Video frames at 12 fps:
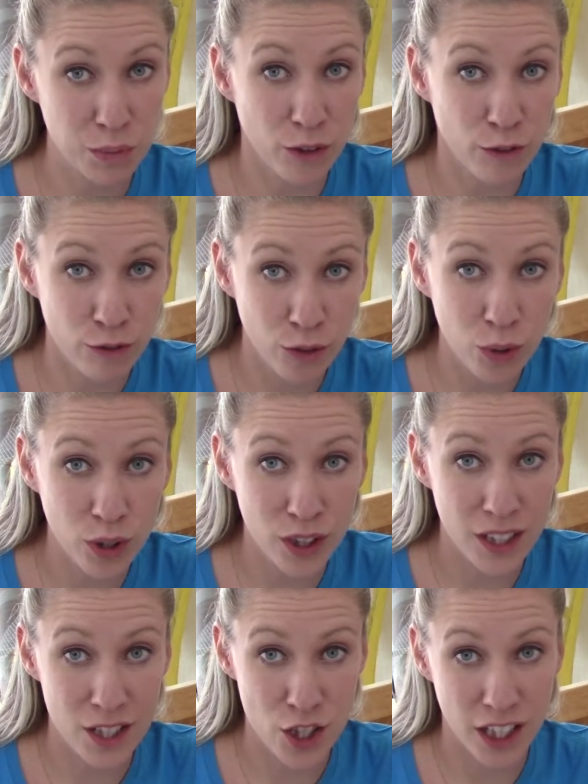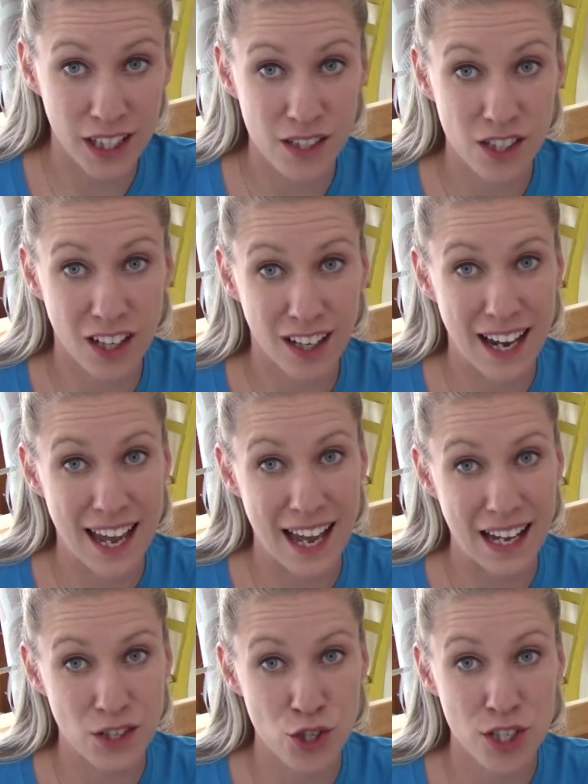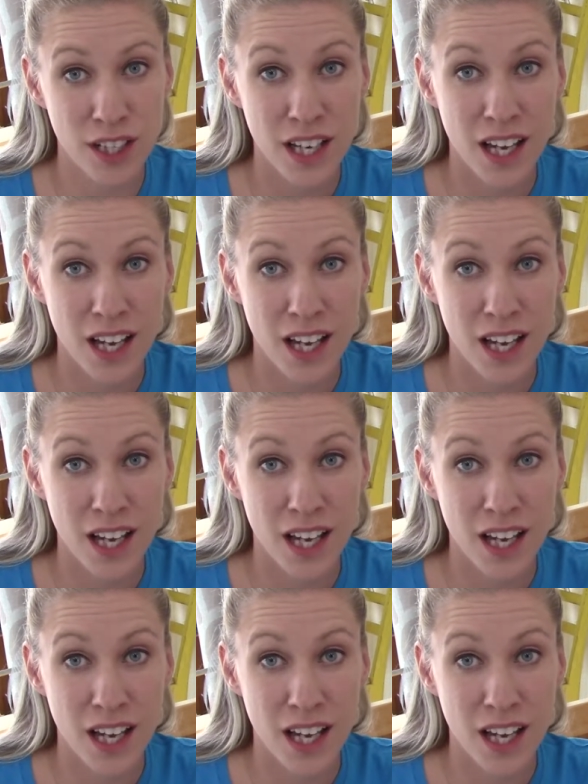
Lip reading: before the chicks are hatched.